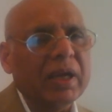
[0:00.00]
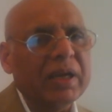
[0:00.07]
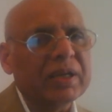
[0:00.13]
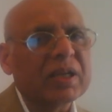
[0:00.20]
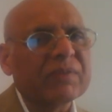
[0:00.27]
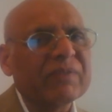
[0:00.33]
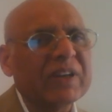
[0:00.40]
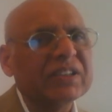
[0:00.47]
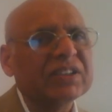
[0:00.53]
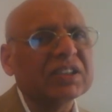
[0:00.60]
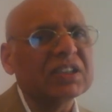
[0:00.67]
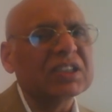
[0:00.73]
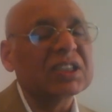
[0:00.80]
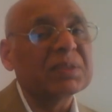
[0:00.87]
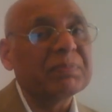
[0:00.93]

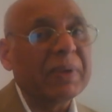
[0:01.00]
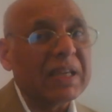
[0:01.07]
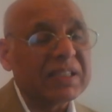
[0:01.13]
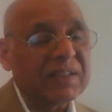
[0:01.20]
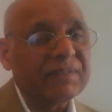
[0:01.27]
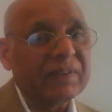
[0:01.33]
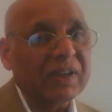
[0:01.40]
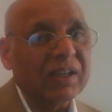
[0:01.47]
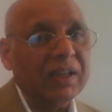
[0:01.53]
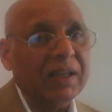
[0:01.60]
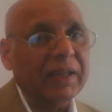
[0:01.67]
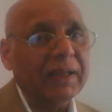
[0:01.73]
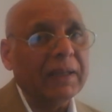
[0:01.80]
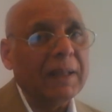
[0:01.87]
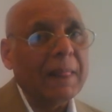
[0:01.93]
interventions
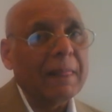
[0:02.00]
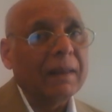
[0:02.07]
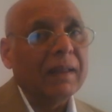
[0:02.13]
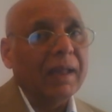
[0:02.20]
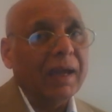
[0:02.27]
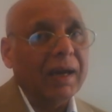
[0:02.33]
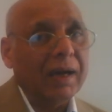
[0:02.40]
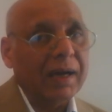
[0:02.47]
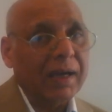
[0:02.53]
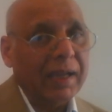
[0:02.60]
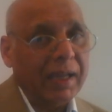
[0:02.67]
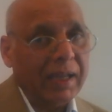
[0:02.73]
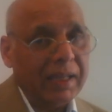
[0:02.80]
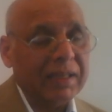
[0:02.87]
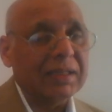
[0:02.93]
specifically
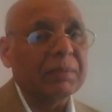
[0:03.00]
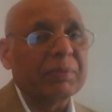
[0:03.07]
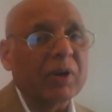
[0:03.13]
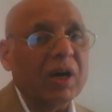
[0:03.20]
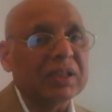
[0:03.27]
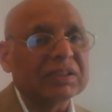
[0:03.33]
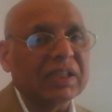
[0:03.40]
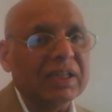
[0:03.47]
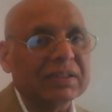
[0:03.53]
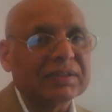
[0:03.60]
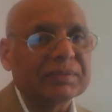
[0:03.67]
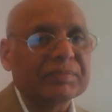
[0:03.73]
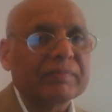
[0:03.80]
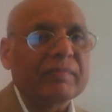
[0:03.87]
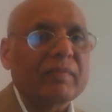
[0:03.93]
in the
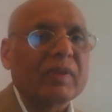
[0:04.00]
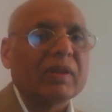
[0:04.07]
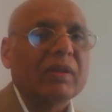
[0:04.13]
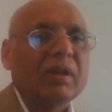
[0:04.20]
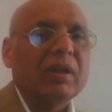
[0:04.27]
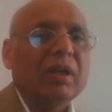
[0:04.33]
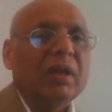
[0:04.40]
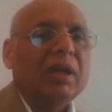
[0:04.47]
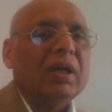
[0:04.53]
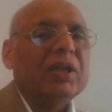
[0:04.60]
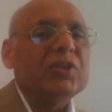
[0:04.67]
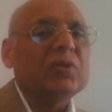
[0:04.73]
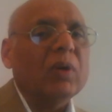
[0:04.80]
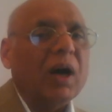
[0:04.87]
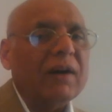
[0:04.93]
process.
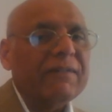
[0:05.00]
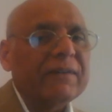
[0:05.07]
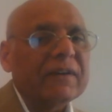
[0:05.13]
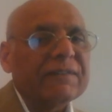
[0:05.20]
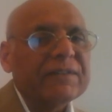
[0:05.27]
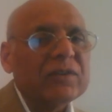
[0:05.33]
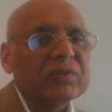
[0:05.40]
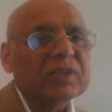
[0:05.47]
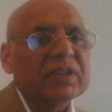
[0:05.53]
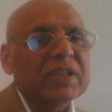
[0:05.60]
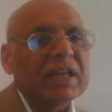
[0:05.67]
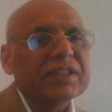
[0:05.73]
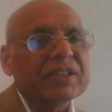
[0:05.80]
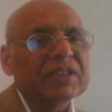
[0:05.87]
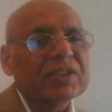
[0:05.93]
You offer a few
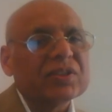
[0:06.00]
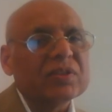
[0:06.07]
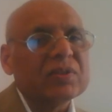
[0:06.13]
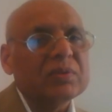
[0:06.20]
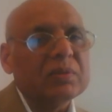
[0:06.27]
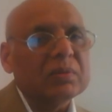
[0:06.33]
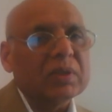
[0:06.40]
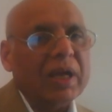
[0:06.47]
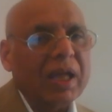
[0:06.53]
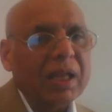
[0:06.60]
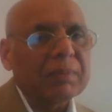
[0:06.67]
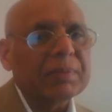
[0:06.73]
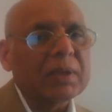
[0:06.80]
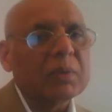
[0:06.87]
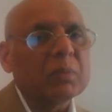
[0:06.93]
suggestions to
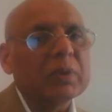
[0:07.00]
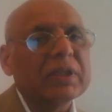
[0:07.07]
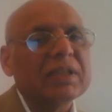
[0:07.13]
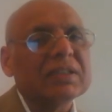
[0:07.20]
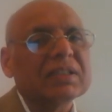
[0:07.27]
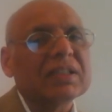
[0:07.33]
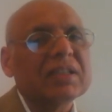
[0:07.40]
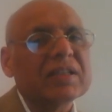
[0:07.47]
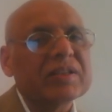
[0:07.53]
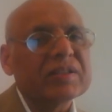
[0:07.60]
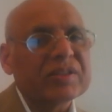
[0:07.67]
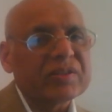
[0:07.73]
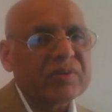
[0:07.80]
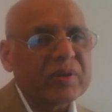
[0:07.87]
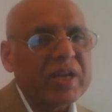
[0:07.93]
help him with his
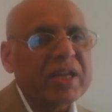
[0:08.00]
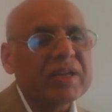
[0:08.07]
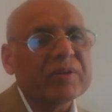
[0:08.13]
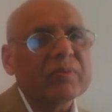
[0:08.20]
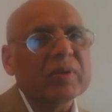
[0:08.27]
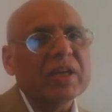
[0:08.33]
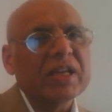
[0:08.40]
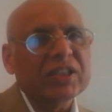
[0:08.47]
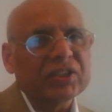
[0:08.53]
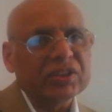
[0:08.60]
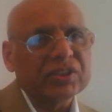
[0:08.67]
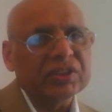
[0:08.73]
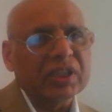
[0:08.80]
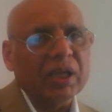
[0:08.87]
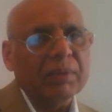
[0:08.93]
constrained
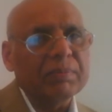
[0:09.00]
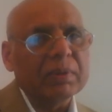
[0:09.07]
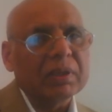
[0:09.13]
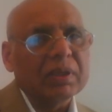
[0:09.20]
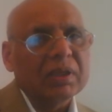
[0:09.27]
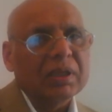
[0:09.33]
relationship,